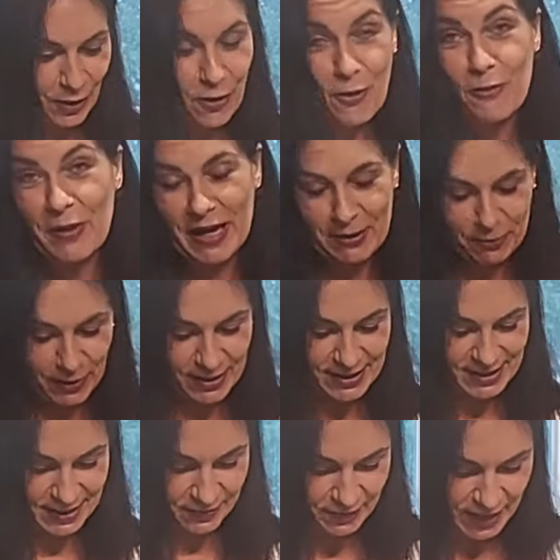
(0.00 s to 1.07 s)
homemade
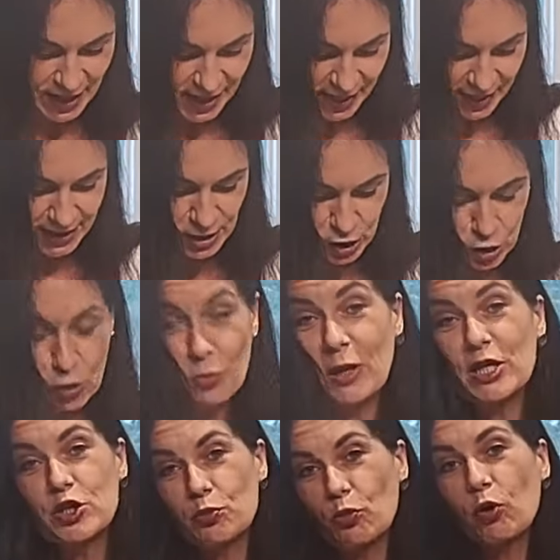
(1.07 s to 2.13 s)
pasta. Has so
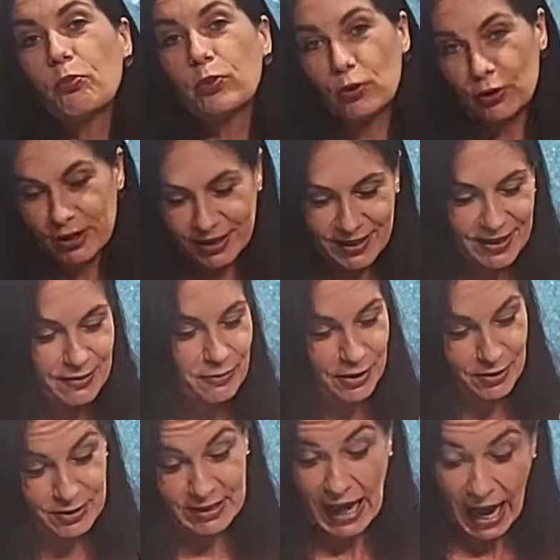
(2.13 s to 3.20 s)
much more protein
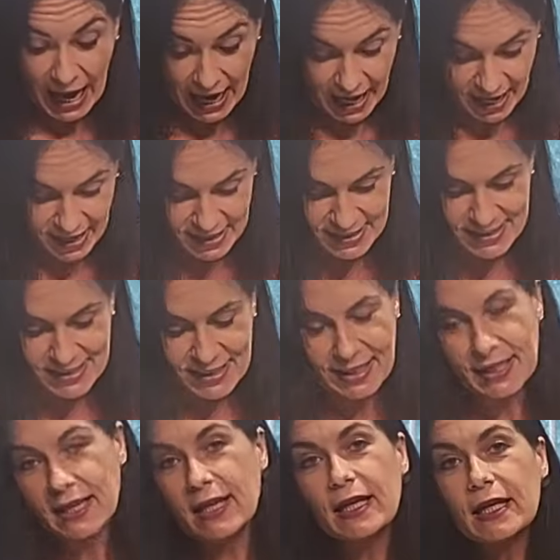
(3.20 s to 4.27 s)
because eggs,
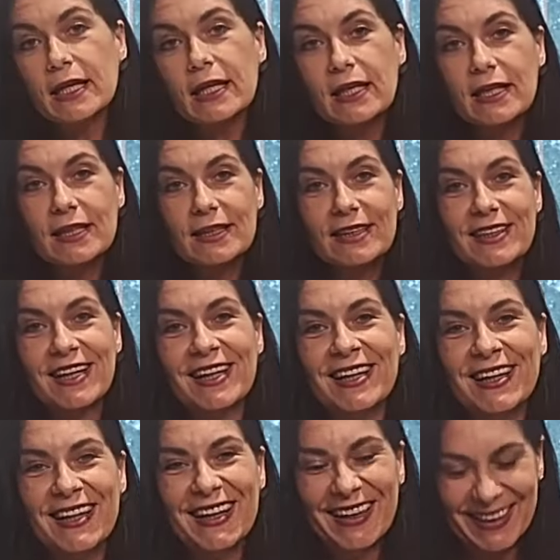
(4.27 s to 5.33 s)
ink,
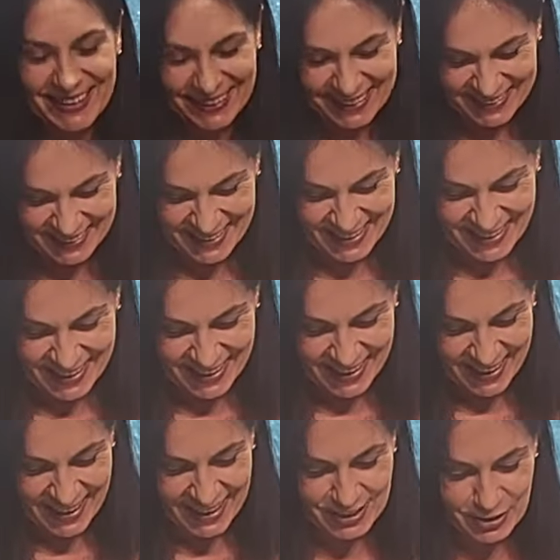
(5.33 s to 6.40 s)

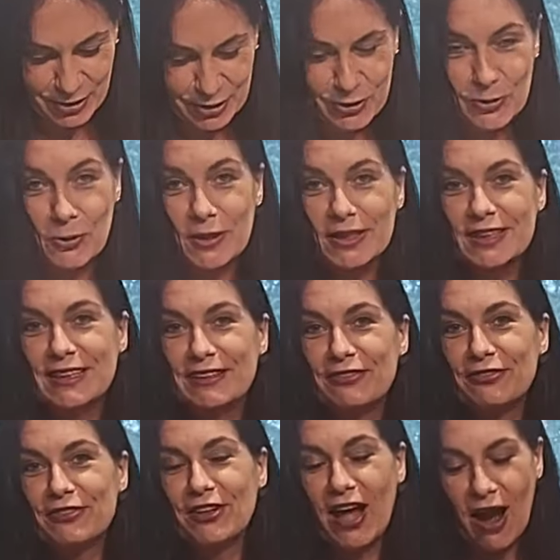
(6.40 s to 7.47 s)
and good quality
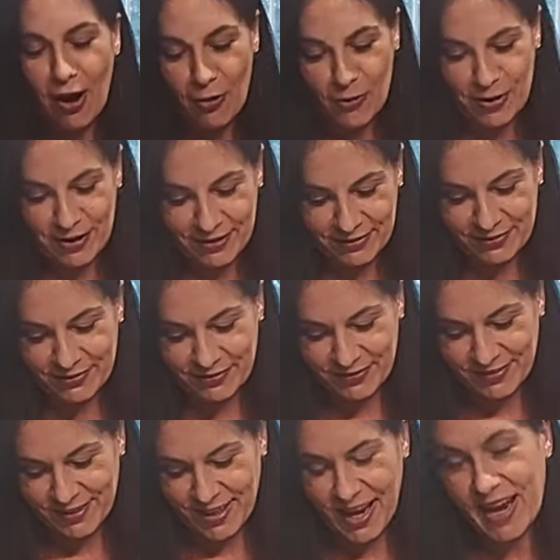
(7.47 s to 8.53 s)
flour,
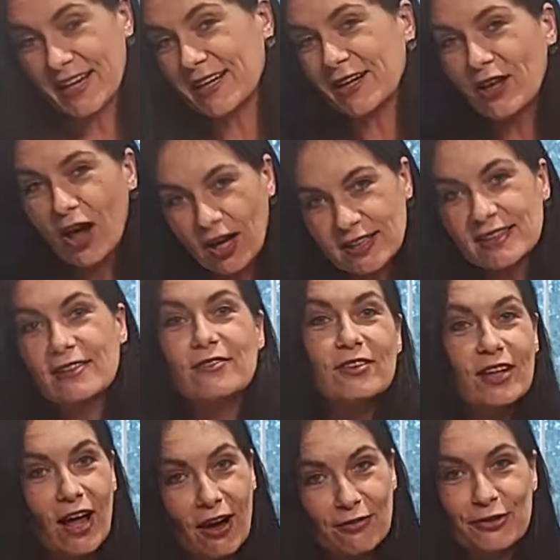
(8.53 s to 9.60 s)
and lots of
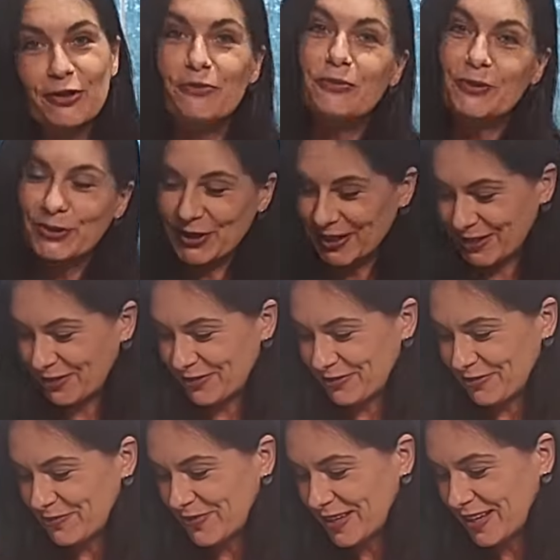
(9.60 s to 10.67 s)
love you put
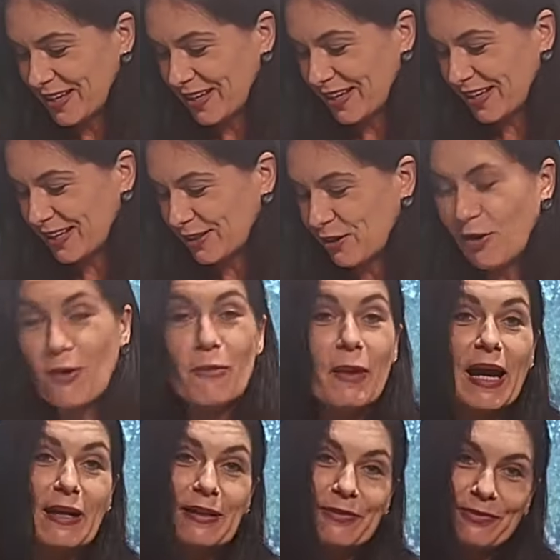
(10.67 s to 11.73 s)
in
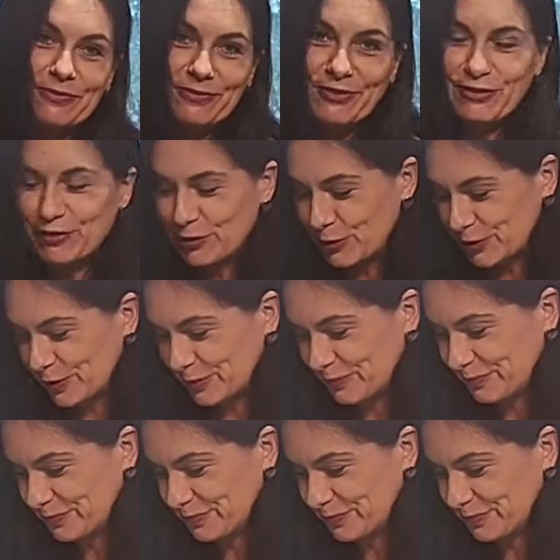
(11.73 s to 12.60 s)
homemade food.